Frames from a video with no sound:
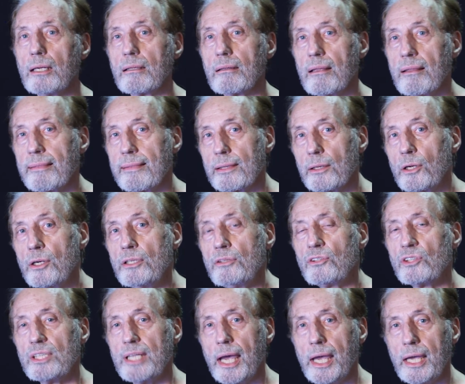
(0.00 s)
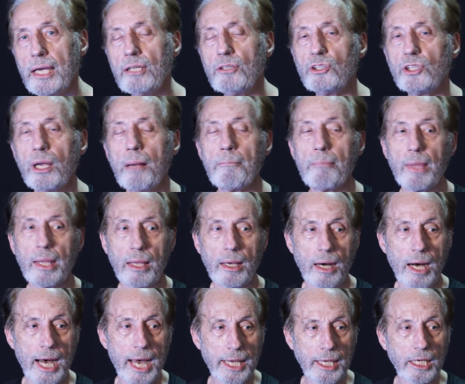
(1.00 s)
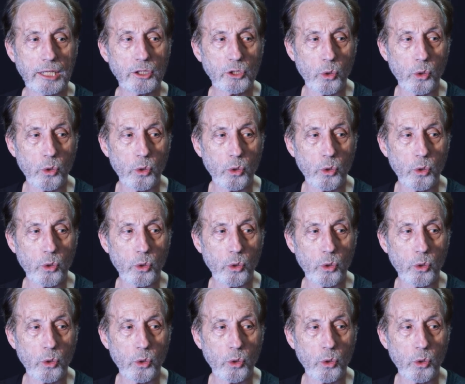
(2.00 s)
The third stage I can